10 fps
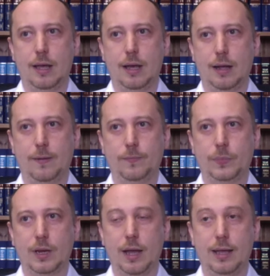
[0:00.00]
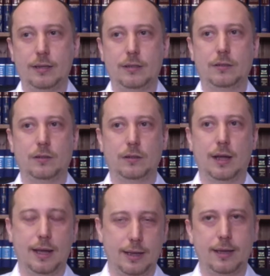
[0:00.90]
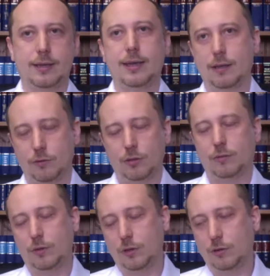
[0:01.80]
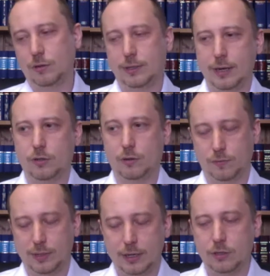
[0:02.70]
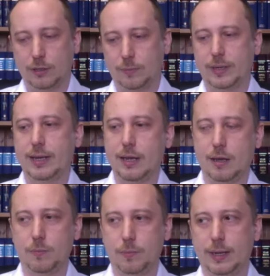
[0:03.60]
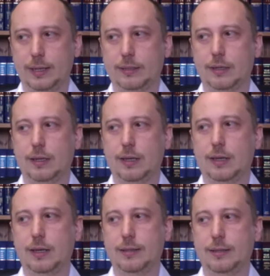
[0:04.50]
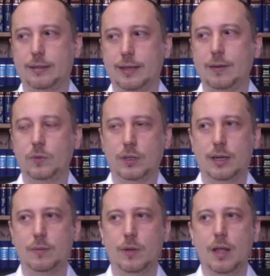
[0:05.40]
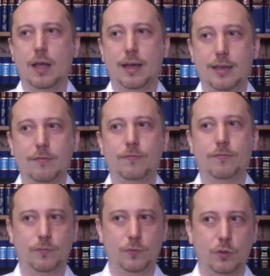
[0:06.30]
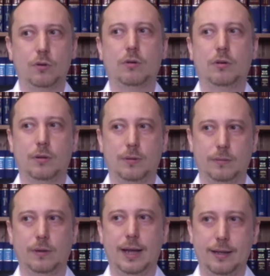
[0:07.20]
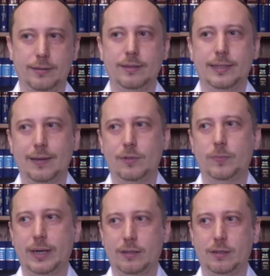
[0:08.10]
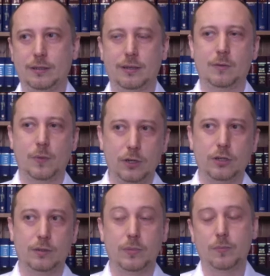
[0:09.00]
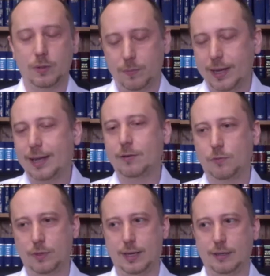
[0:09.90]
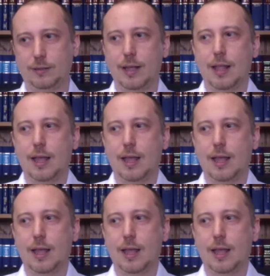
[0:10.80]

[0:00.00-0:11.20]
And again, sort of going on over the tangent a little bit here, but at the same time, if your health and safety practices are questioned, be prepared for this.